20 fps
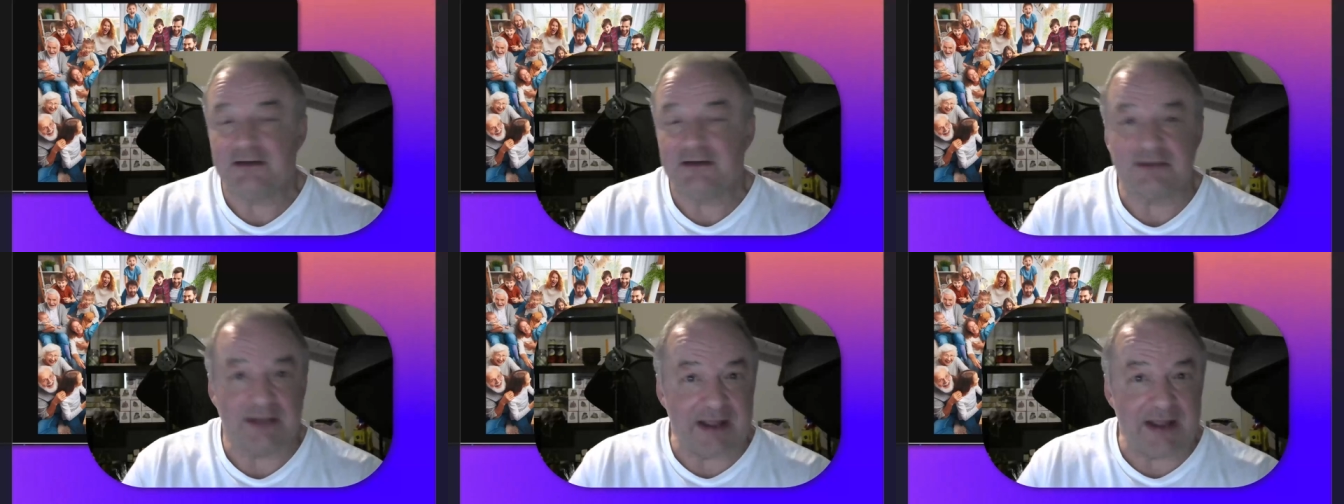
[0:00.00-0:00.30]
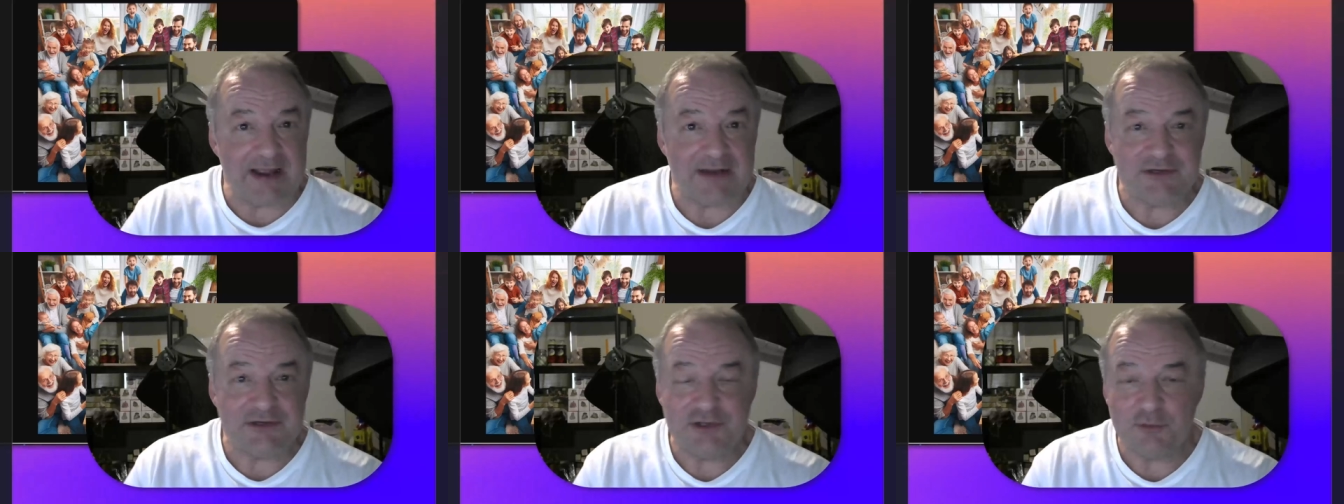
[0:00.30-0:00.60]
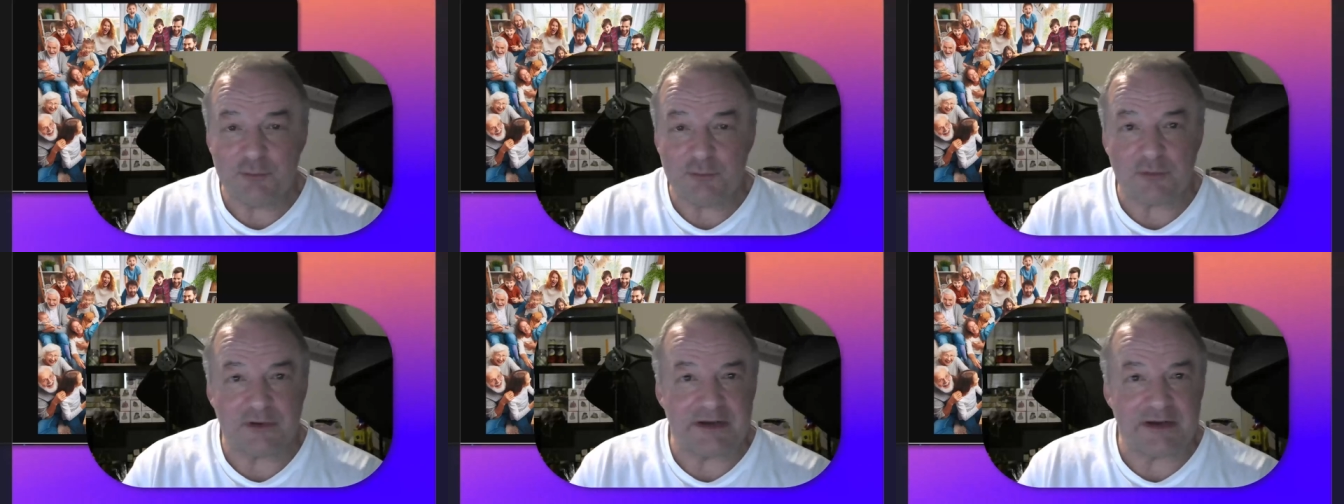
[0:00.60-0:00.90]
"Glad you
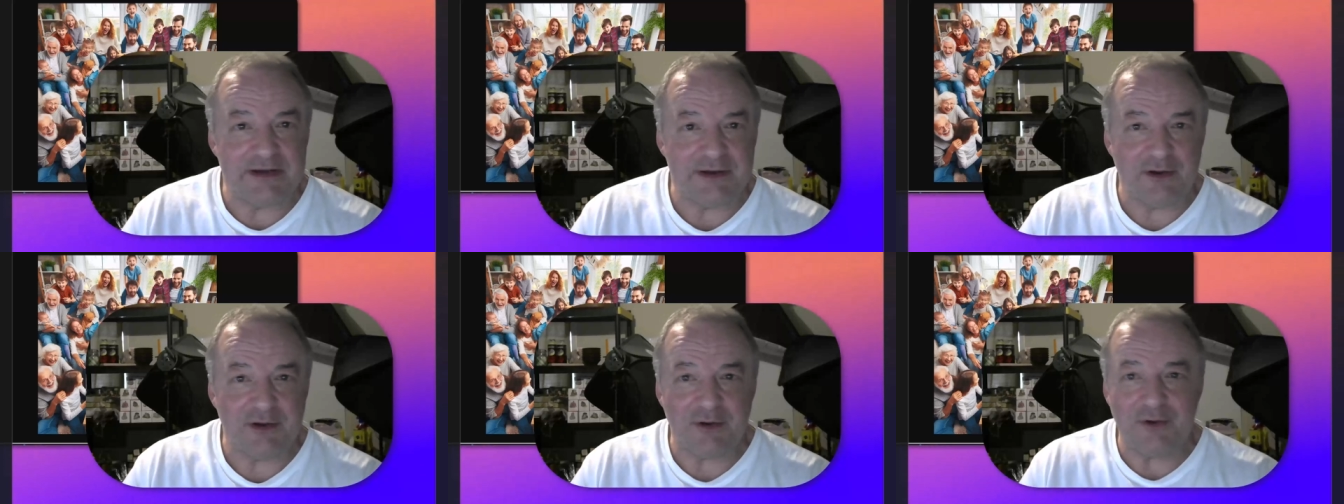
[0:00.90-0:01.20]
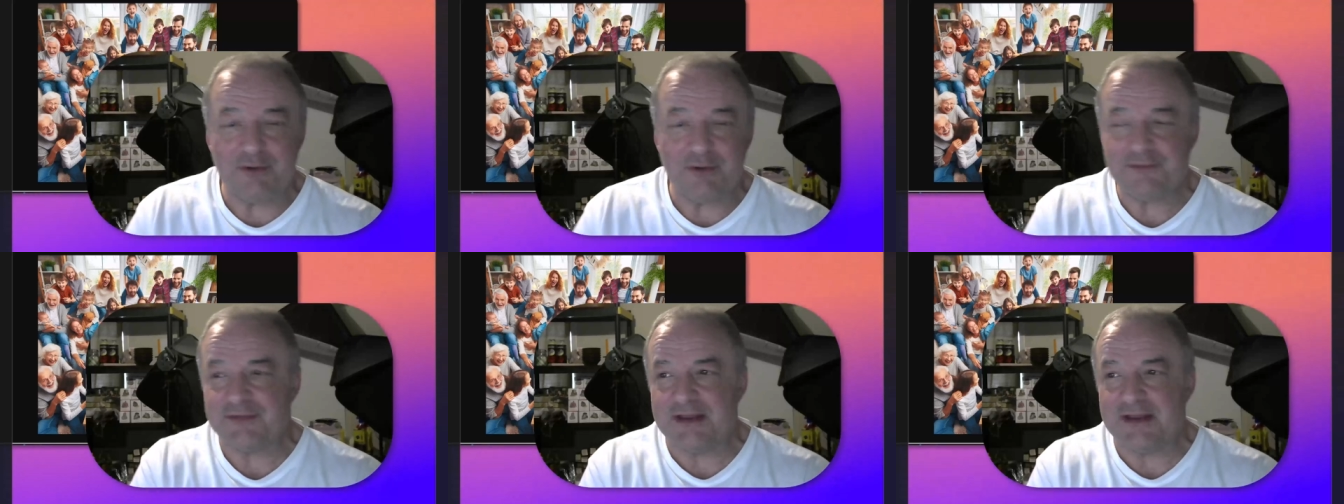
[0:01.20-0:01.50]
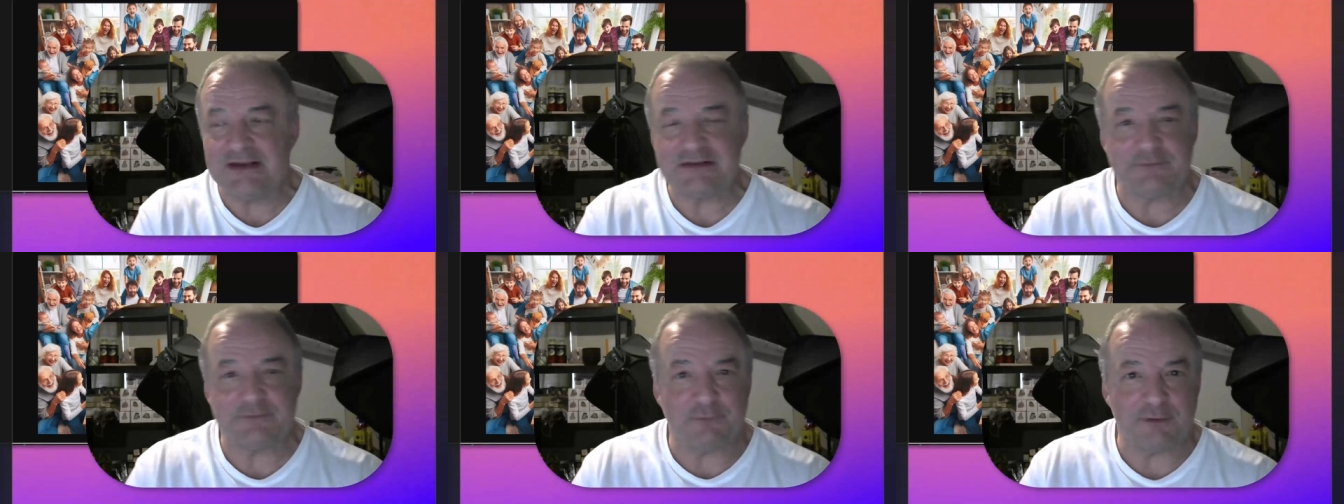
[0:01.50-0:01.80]
were here,
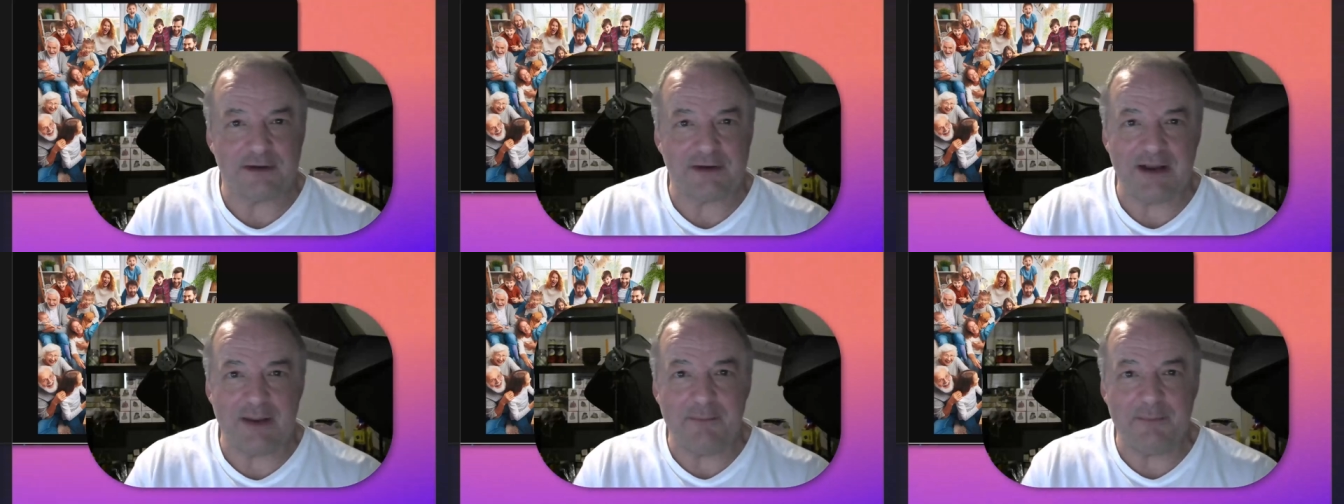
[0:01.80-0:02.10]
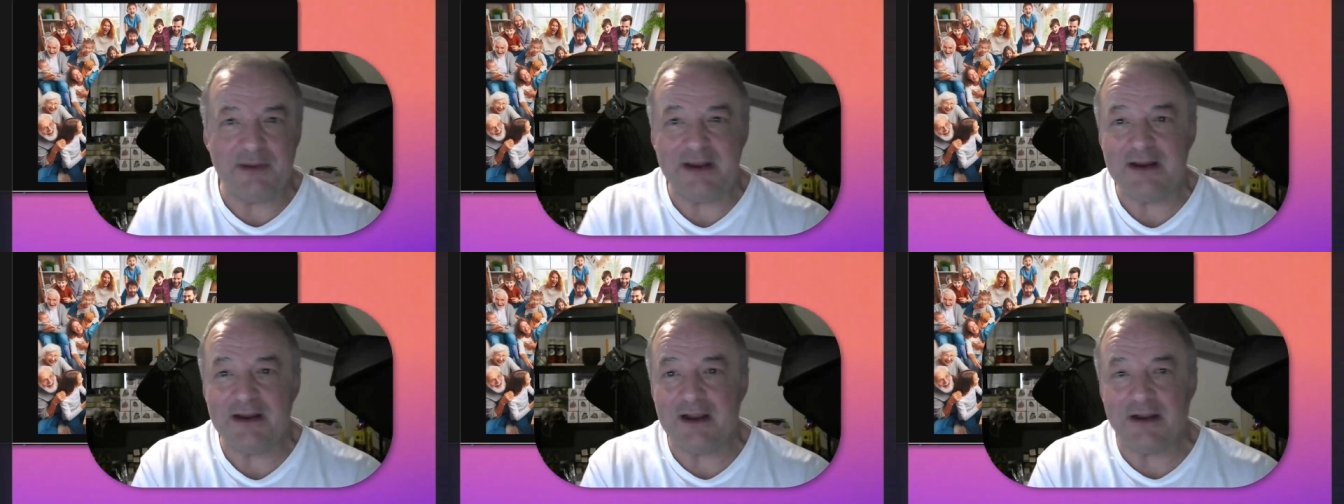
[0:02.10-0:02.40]
thanks for coming,